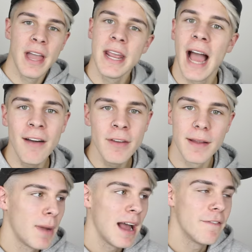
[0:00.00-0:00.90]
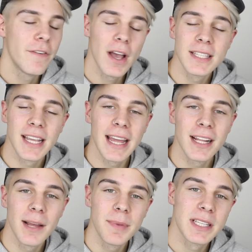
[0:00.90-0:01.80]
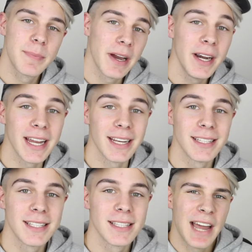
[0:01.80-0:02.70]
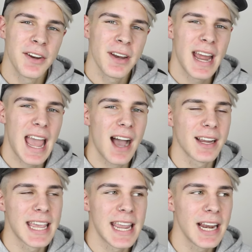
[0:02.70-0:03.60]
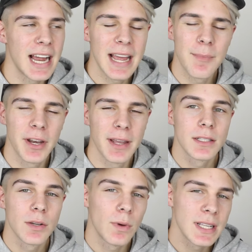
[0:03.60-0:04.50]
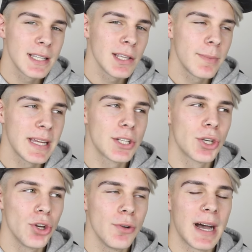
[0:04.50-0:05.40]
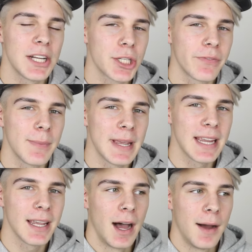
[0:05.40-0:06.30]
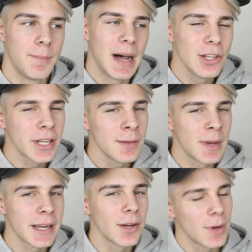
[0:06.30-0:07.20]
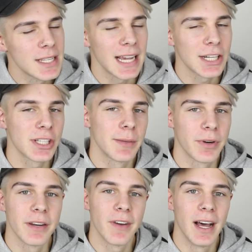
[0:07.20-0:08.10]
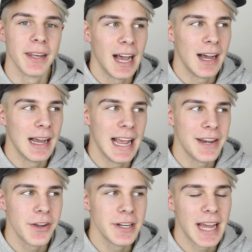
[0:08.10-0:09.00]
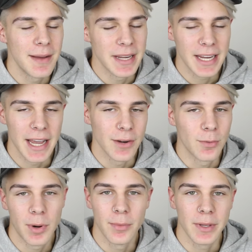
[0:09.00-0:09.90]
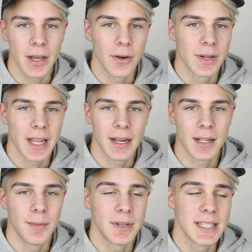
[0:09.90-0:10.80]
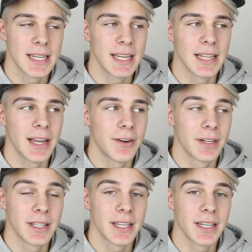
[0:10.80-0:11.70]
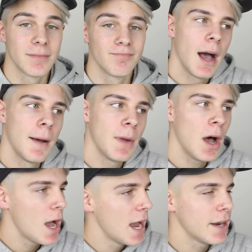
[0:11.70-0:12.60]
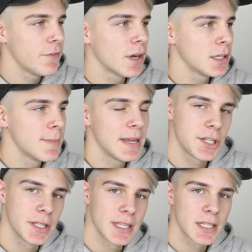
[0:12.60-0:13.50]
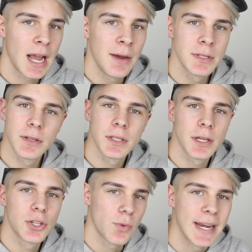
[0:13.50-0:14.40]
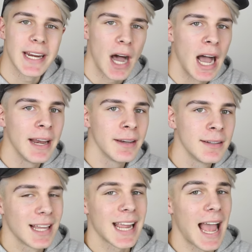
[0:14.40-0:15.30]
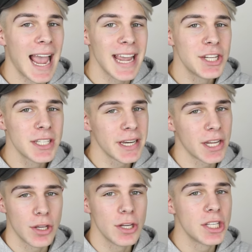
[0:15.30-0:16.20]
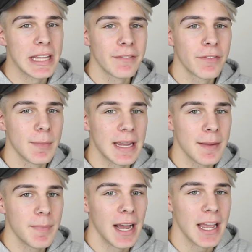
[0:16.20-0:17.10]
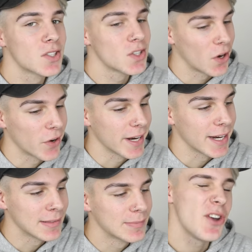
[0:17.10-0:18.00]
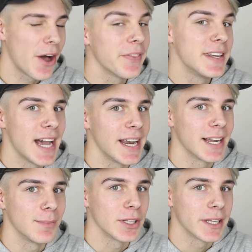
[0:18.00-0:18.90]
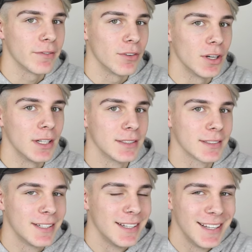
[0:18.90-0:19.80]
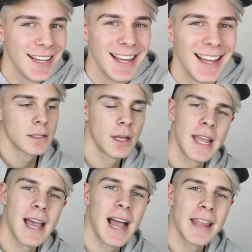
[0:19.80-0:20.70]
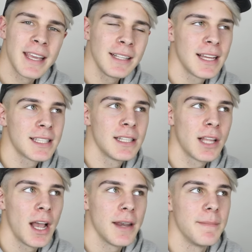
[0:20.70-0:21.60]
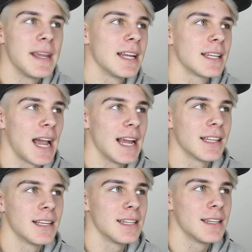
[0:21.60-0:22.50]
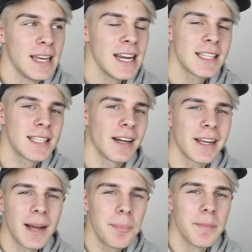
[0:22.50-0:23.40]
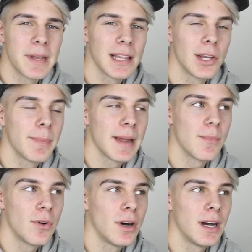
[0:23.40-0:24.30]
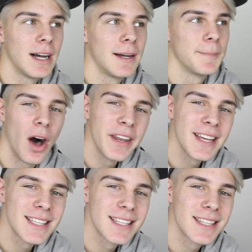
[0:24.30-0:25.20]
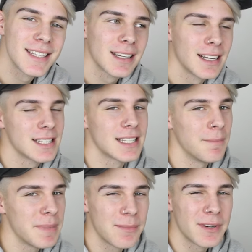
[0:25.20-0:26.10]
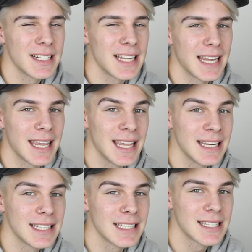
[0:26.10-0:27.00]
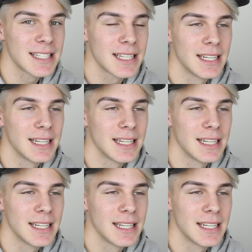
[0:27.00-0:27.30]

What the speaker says: There you have it, my first gay club experience. I don't know how keen I am on it, because it was a little bit too much for me. But looking back, it was actually pretty fun. And no doubt me and Katie will probably go to a gay club in Sydney later on in the year. Oh, and I forgot to mention, this guy was also 29. Like, age isn't a huge thing for me, but sorry, not the daddy I'm looking for. So yeah, I think lesson learned, me and Caitlin need to suck it up and be a little bit more honest, because some people don't take hints.